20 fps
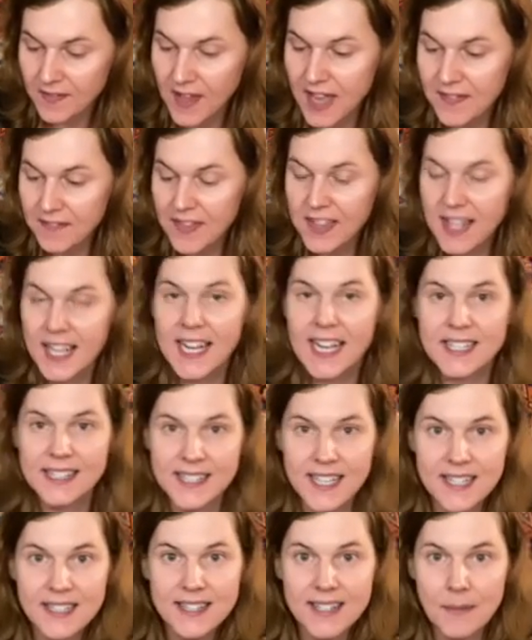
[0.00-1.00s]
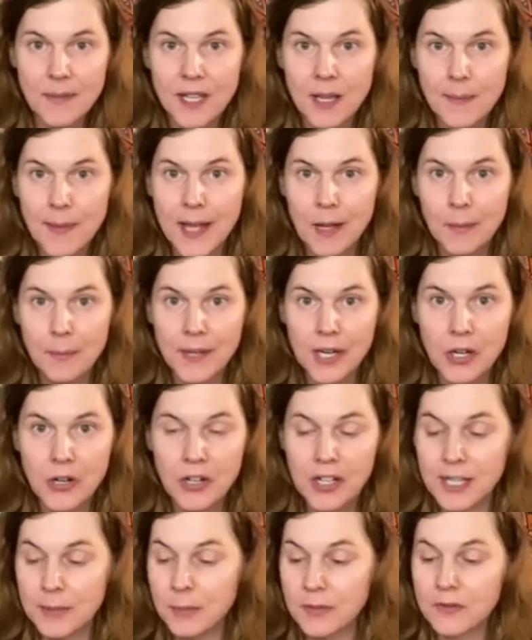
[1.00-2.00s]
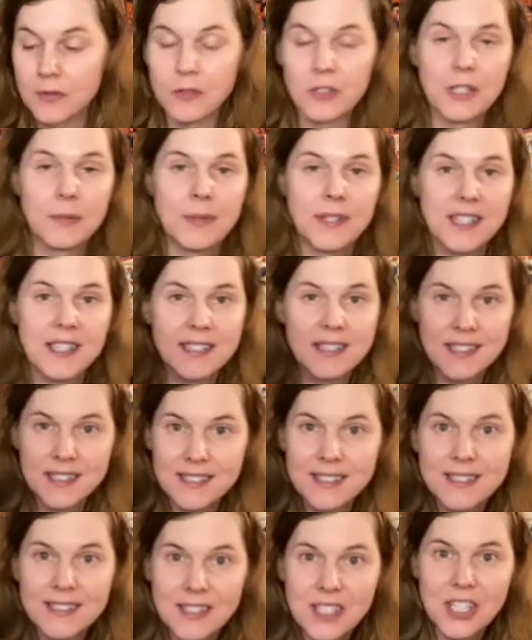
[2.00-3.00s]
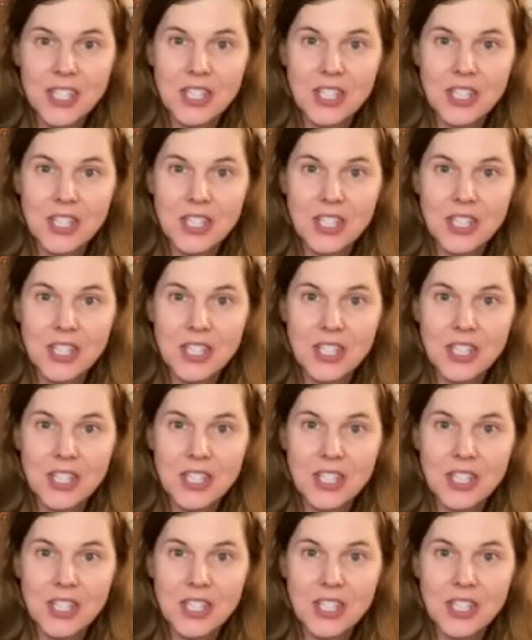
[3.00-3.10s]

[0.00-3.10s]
I feel like I said something about mirroring before, but this is,